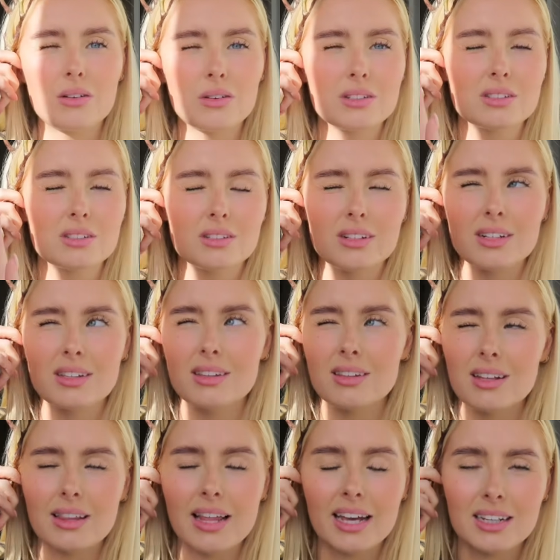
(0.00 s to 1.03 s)
God, sorry,
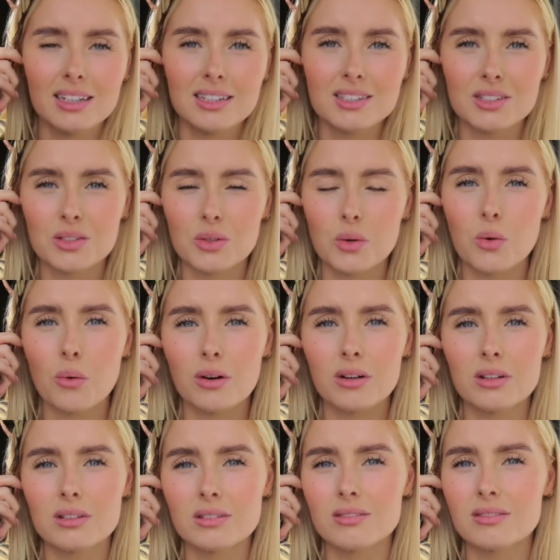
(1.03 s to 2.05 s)
the lighting is so
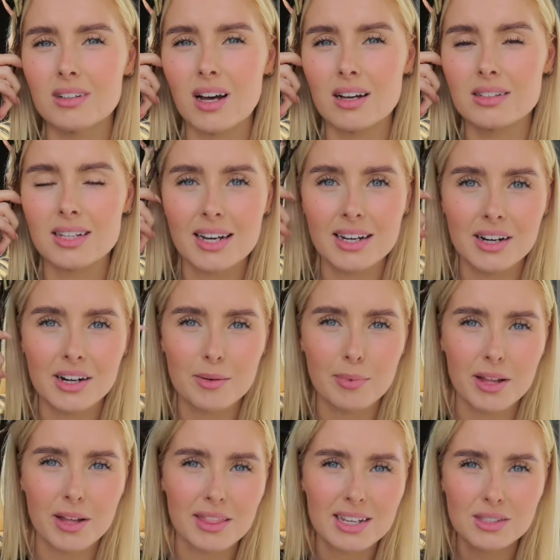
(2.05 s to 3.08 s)
nuts in here,
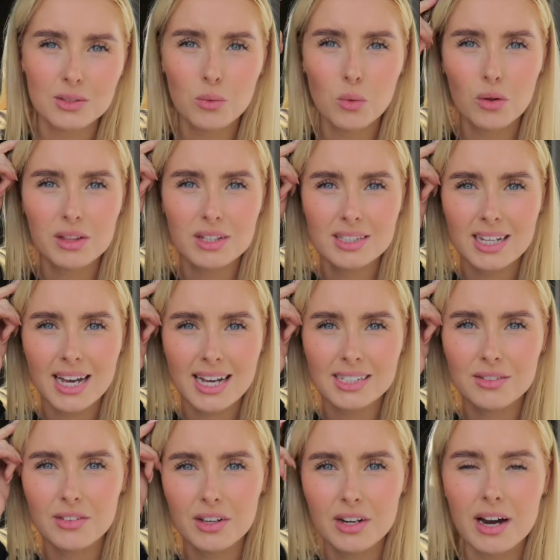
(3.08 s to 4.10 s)
but these go on the side
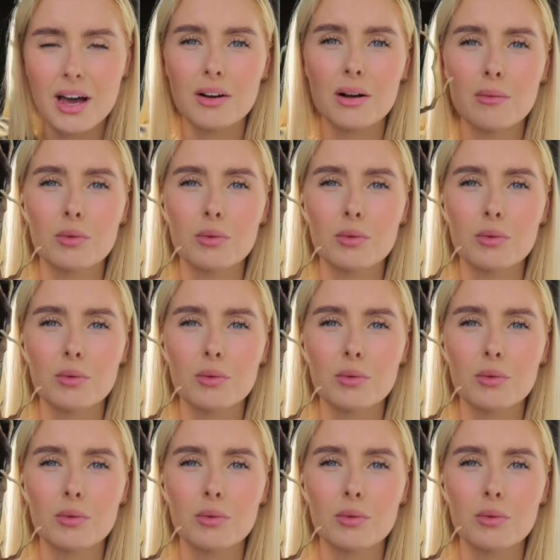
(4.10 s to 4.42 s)
of the crown.